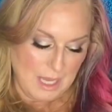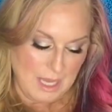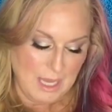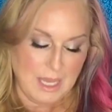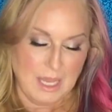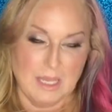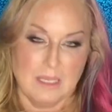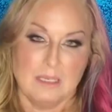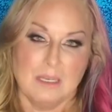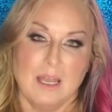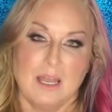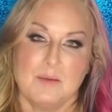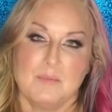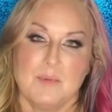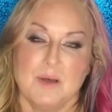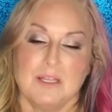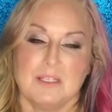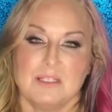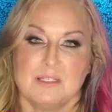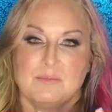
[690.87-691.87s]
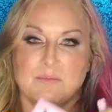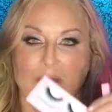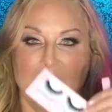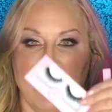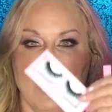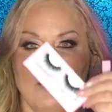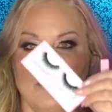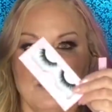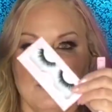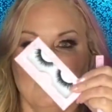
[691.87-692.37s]
And I bought some
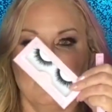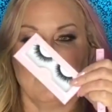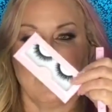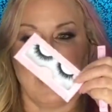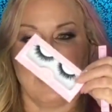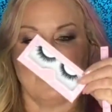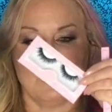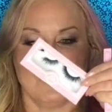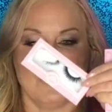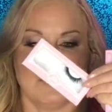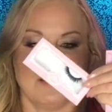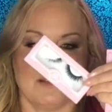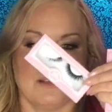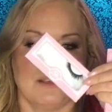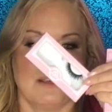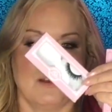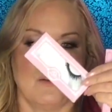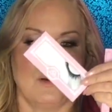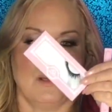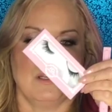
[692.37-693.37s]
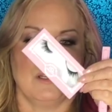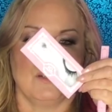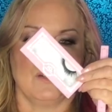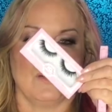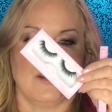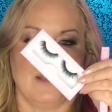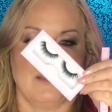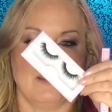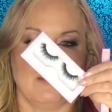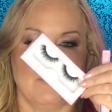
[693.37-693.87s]
House of Lashes because I wanted to
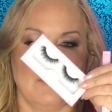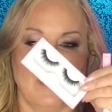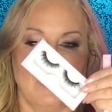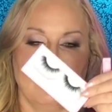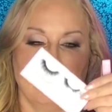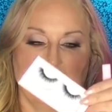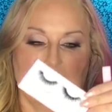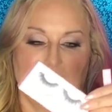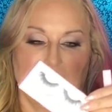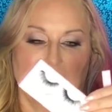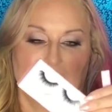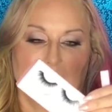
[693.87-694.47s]
try them out.